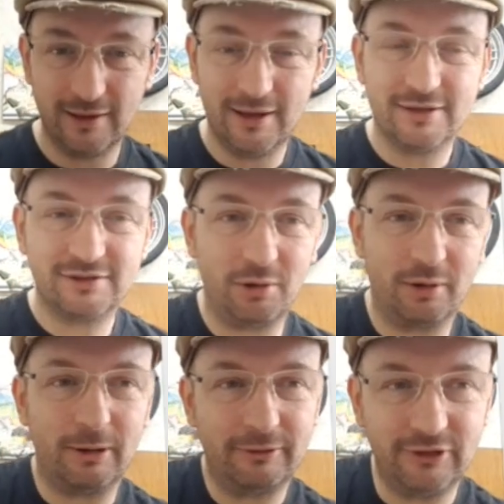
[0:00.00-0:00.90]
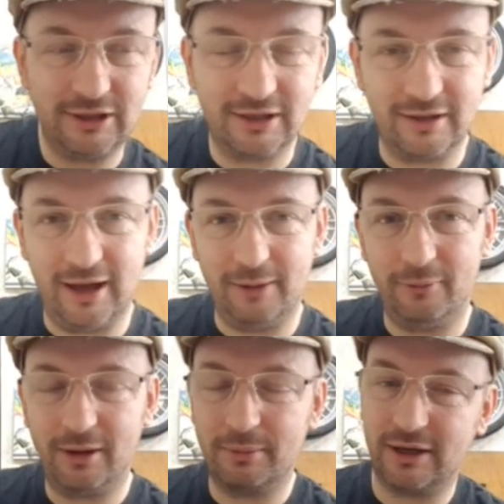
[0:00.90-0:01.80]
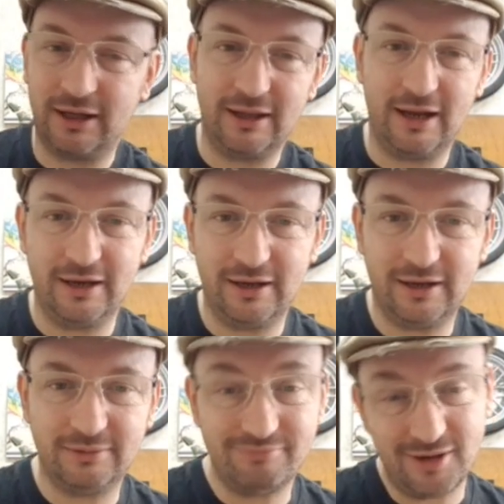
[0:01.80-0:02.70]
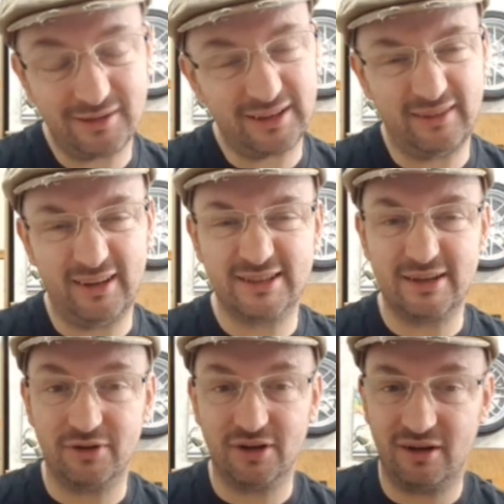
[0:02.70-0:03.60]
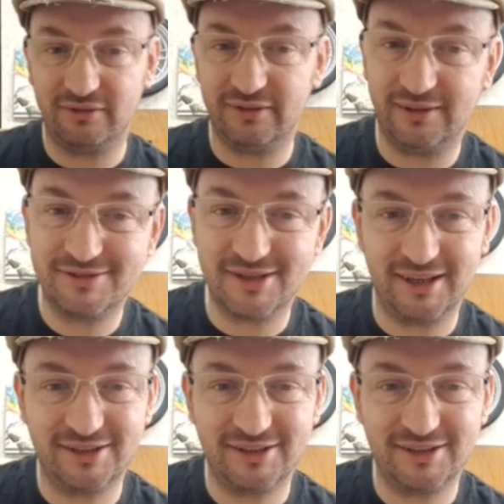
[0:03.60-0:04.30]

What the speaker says: So what do I think of that? Well, I'm going to give that I'm going to give it a 7.5 out of 10.